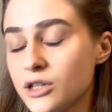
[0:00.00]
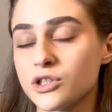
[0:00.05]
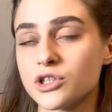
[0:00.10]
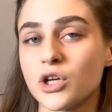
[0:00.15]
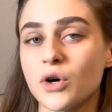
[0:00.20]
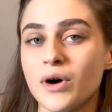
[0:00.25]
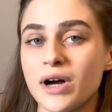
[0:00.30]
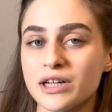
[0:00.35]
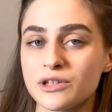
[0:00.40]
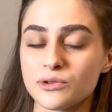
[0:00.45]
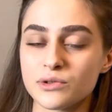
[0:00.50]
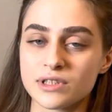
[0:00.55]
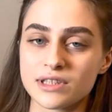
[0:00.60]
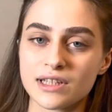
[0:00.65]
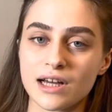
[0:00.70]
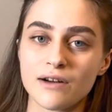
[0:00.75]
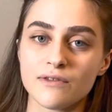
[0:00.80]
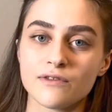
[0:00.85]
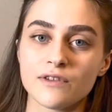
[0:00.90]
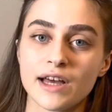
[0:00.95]
So I do
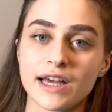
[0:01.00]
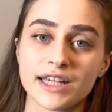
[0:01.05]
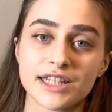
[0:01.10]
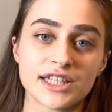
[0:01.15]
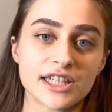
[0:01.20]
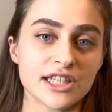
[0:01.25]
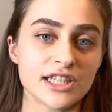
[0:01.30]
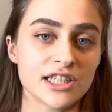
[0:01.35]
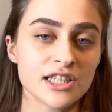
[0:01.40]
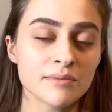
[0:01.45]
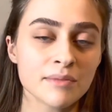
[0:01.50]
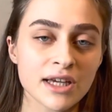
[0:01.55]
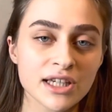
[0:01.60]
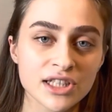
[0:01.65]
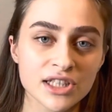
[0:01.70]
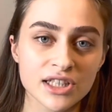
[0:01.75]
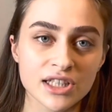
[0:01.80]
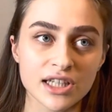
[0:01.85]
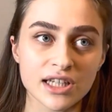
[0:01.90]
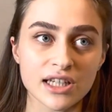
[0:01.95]
stuff like changing my
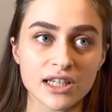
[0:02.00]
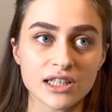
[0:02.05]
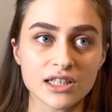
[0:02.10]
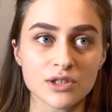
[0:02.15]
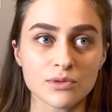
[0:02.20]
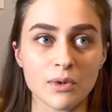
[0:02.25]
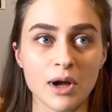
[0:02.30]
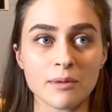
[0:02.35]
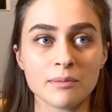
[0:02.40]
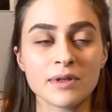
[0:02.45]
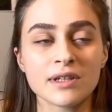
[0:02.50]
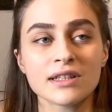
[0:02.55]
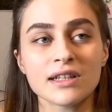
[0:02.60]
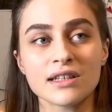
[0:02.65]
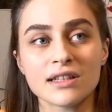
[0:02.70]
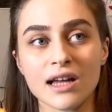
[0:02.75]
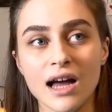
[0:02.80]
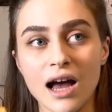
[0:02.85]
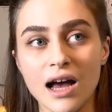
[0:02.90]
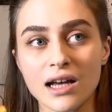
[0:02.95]
sheets, wiping the
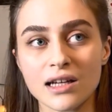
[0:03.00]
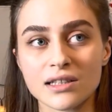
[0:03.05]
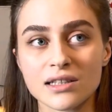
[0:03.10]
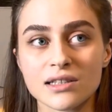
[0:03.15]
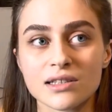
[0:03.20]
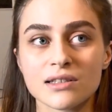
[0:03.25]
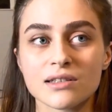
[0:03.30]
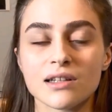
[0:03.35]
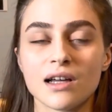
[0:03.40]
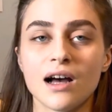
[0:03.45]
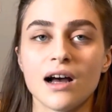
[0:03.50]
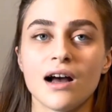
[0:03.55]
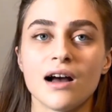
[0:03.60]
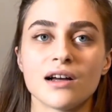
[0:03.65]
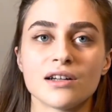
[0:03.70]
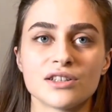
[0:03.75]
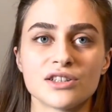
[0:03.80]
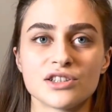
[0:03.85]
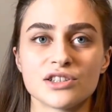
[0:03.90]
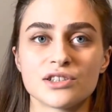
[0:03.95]
dust,
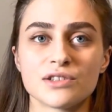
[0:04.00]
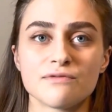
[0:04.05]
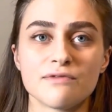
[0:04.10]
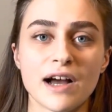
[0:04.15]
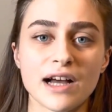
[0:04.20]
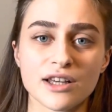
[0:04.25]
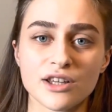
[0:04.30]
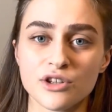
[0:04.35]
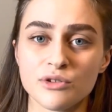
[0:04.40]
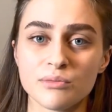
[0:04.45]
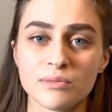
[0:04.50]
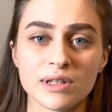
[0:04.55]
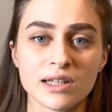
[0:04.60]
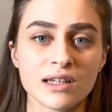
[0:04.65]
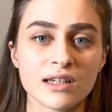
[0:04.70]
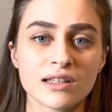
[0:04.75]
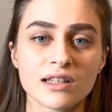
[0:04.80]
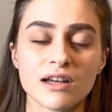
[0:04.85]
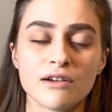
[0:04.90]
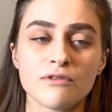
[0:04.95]
uh, just
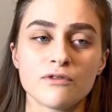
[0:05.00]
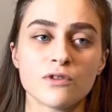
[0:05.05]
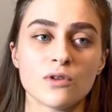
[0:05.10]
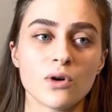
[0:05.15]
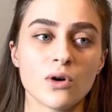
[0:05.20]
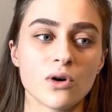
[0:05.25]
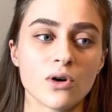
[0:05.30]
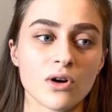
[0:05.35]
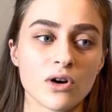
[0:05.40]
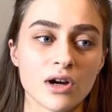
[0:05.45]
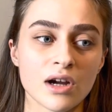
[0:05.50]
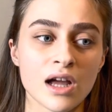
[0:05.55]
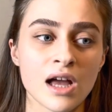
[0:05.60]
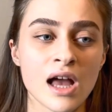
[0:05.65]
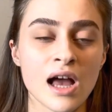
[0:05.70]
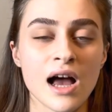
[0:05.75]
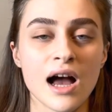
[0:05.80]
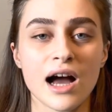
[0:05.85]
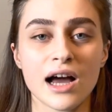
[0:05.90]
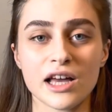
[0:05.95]
vacuuming the floor.
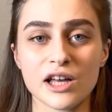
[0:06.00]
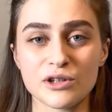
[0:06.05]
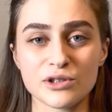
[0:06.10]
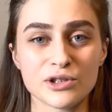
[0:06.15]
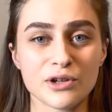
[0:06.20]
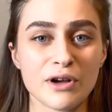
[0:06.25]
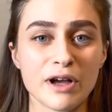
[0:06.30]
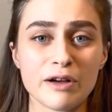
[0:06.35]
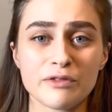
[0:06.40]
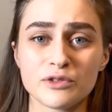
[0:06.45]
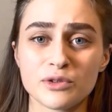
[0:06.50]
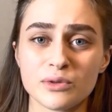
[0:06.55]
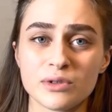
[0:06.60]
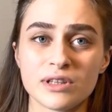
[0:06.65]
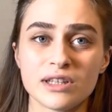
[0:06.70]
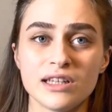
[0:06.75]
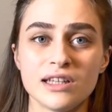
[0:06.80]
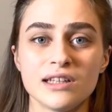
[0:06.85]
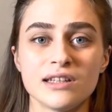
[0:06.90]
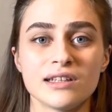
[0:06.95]
I also have to
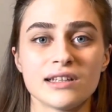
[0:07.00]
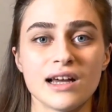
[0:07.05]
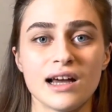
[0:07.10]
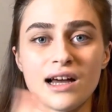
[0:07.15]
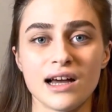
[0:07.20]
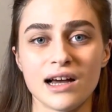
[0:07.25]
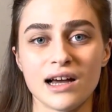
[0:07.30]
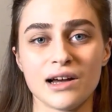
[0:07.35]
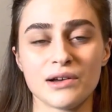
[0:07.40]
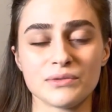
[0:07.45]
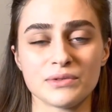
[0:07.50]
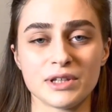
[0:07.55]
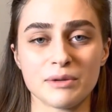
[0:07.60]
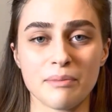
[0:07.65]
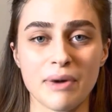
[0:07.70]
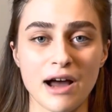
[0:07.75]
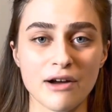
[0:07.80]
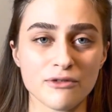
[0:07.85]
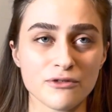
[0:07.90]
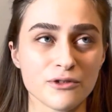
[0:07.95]
clean uh, the
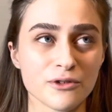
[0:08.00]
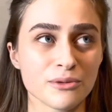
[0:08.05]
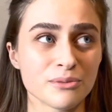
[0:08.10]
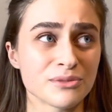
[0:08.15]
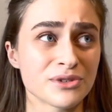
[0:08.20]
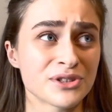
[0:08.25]
bathroom.